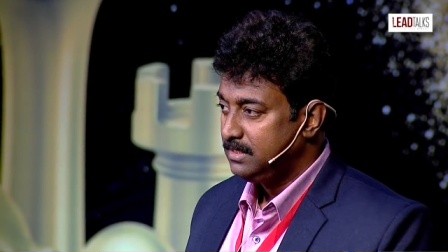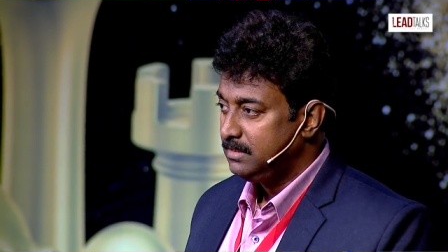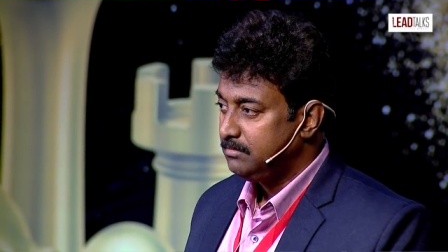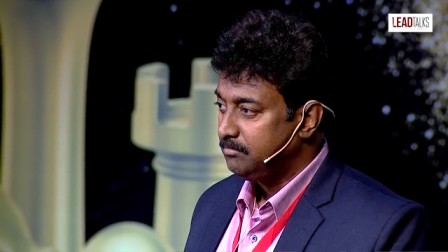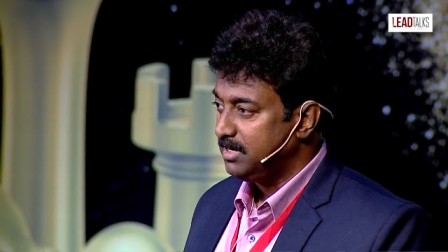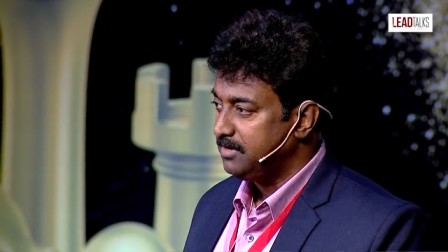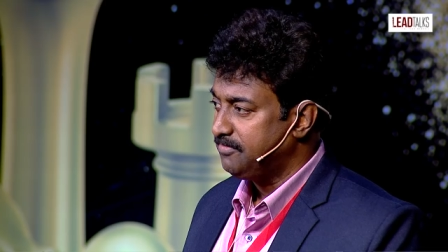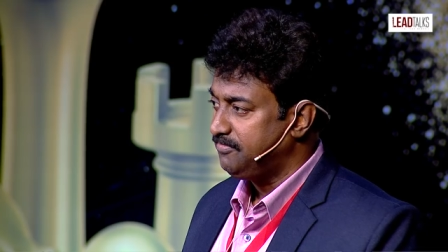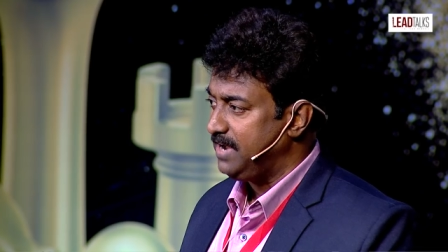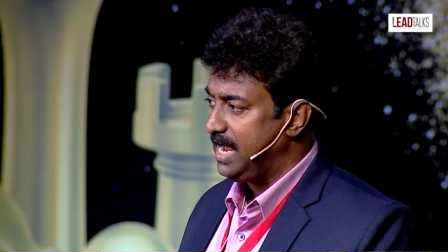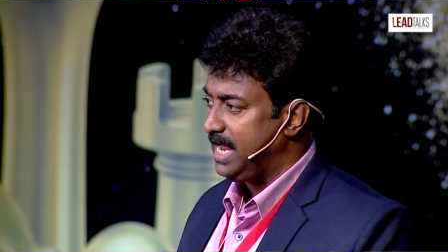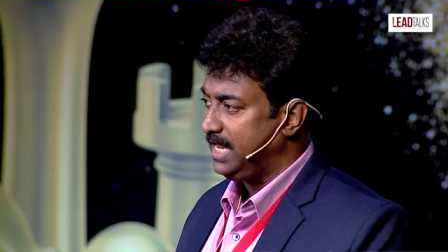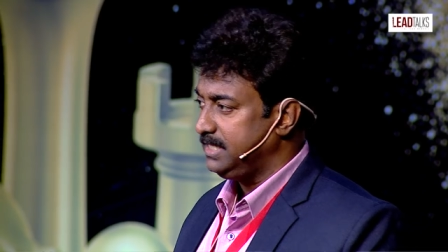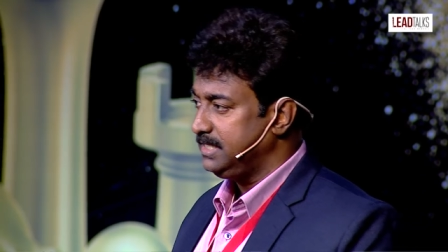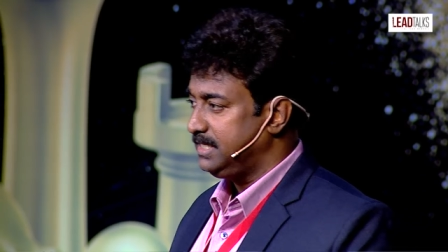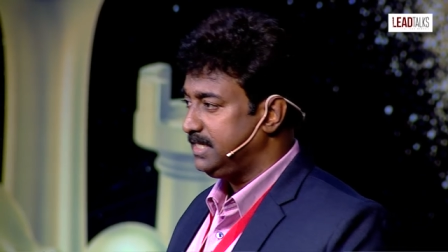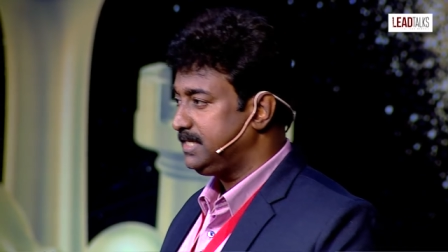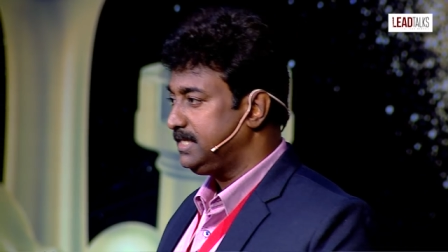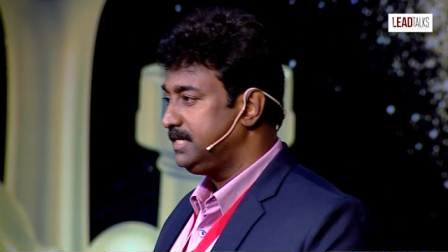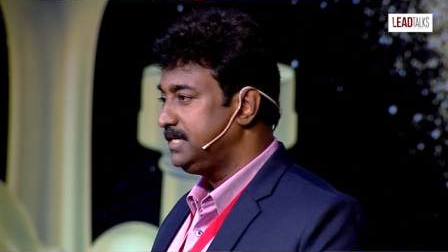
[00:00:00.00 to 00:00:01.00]
My
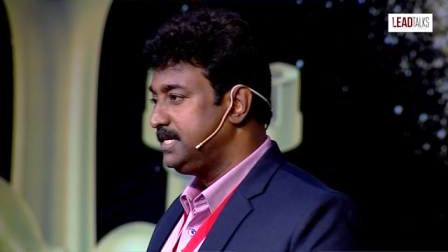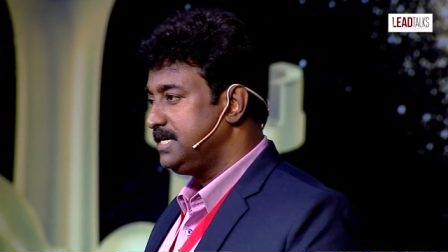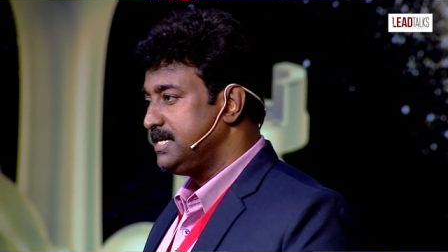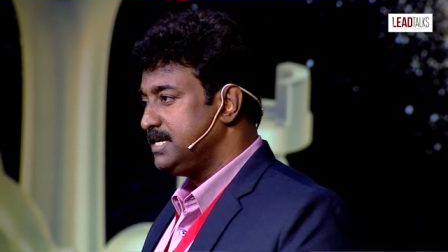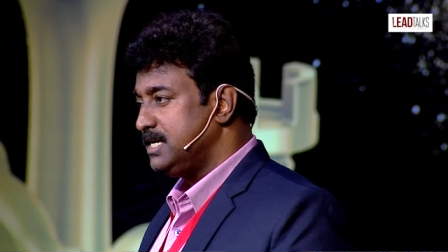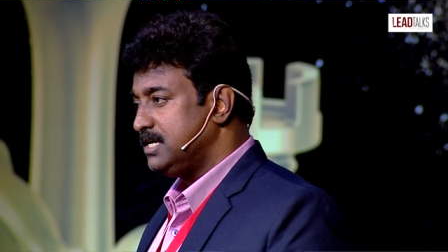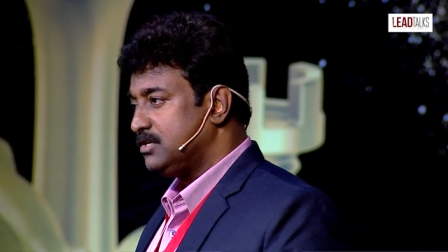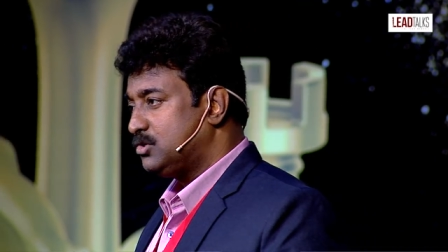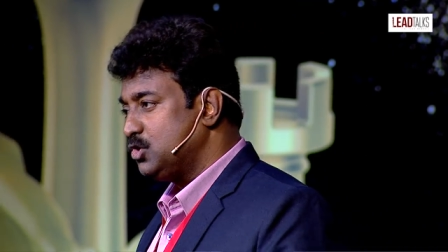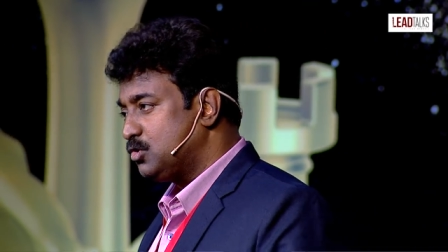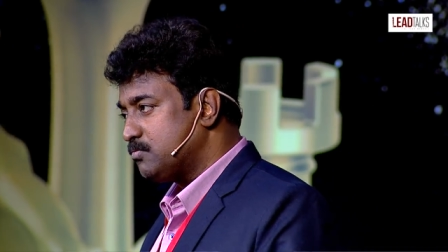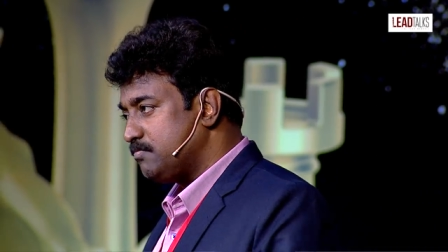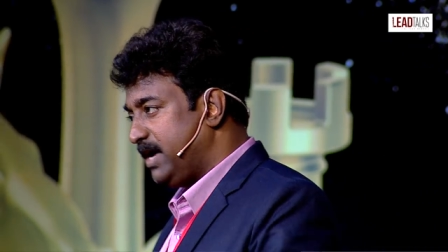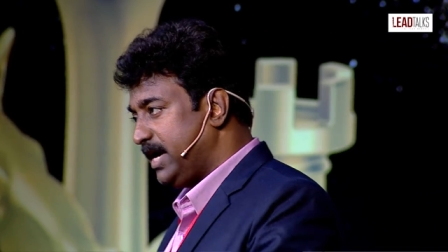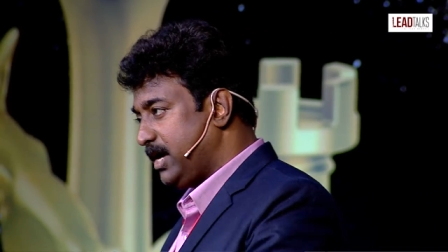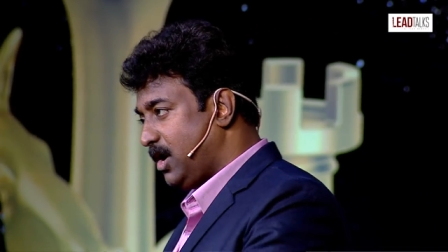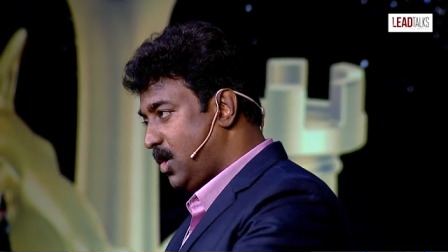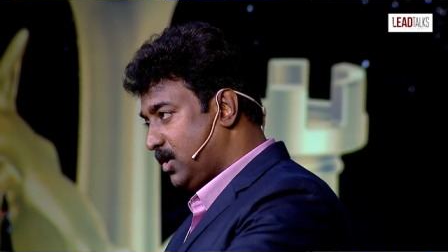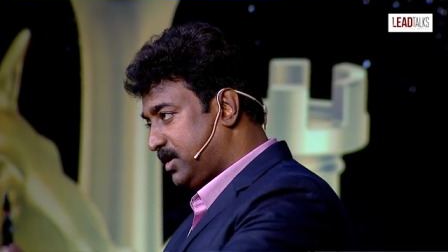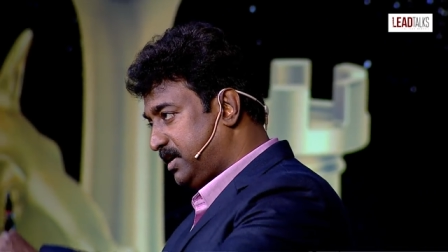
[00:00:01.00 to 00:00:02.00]
father took my
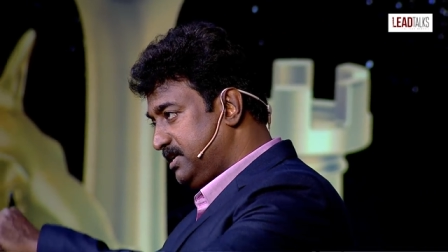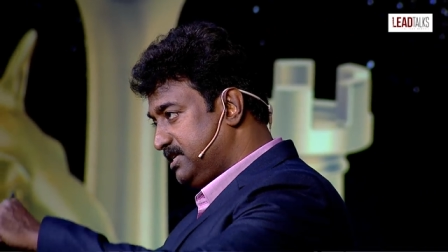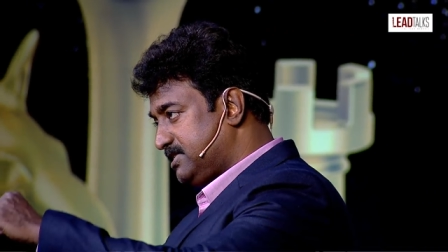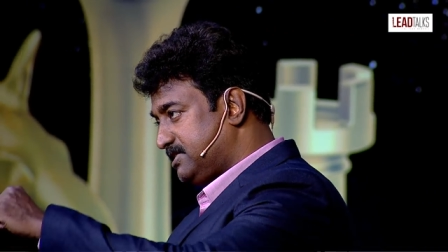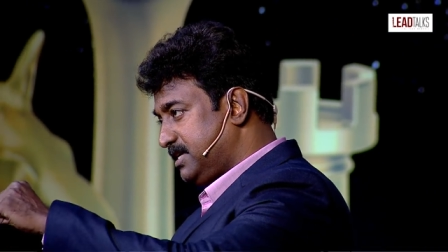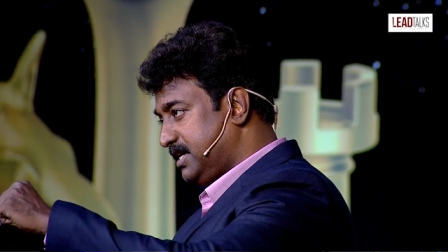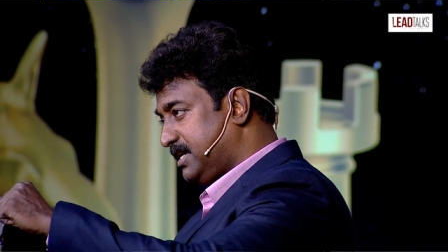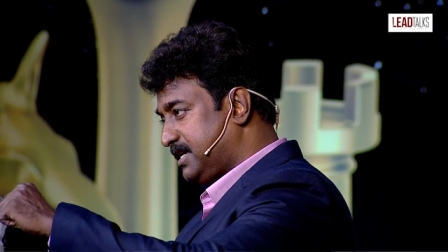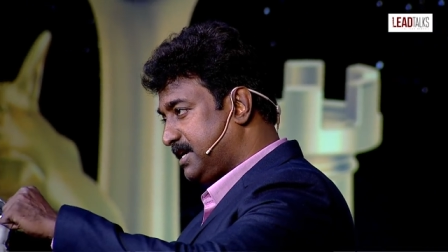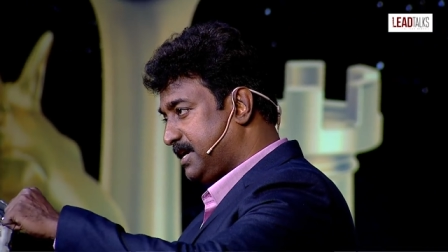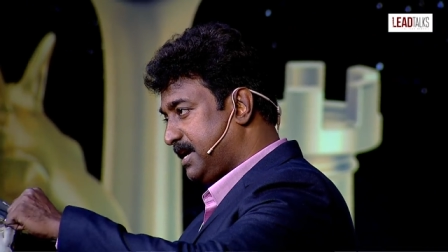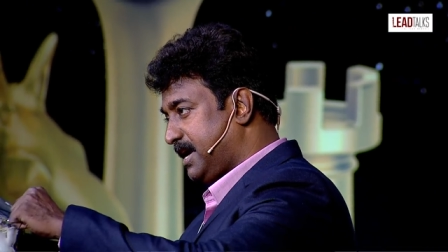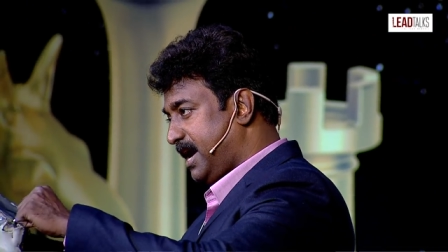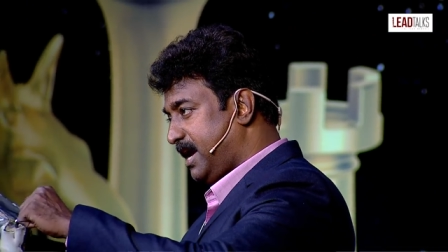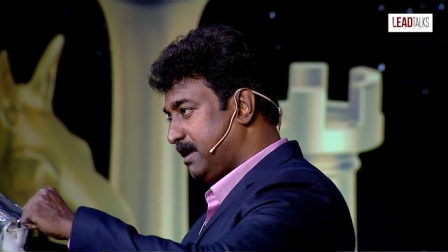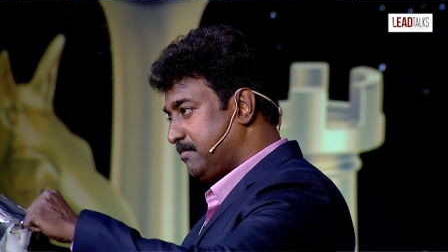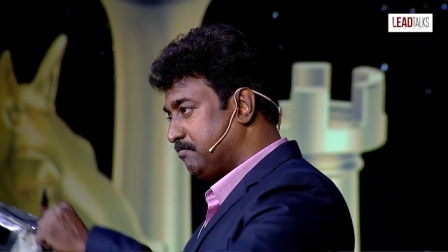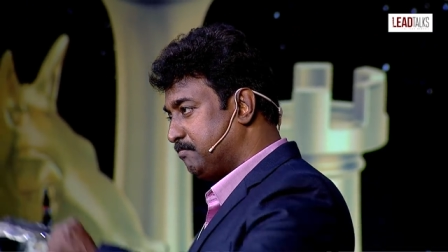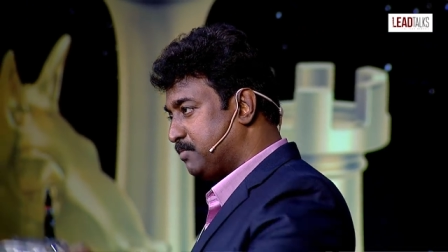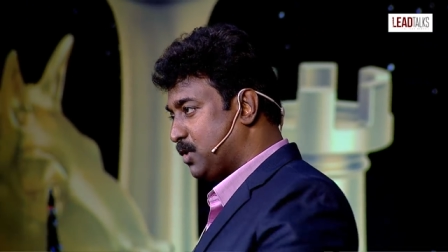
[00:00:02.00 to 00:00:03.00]
hockey stick
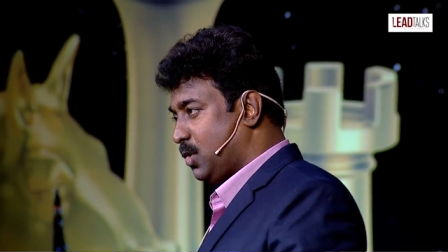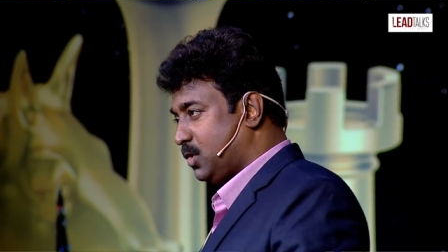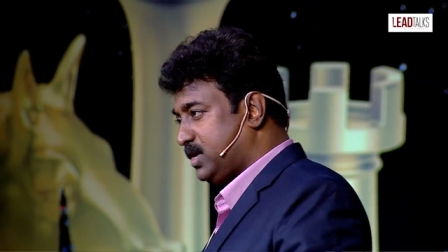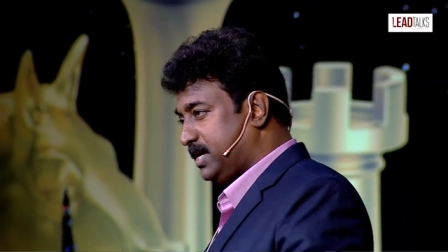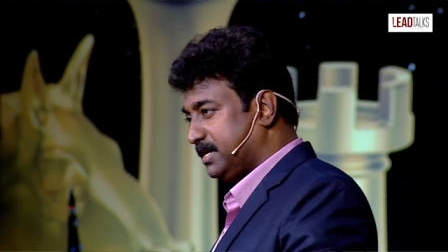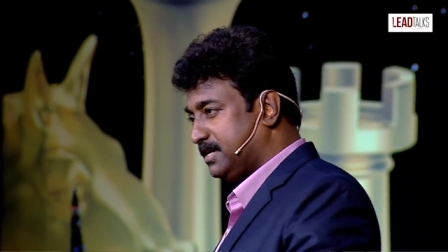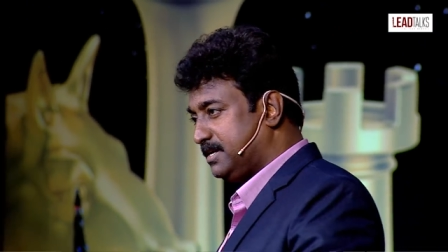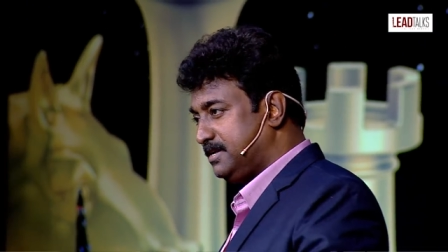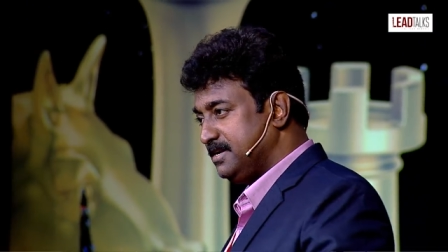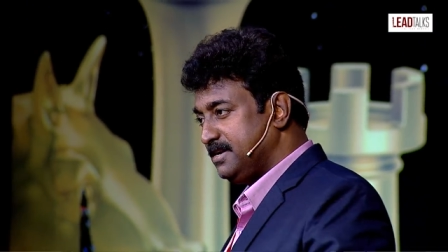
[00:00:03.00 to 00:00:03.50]
and broke it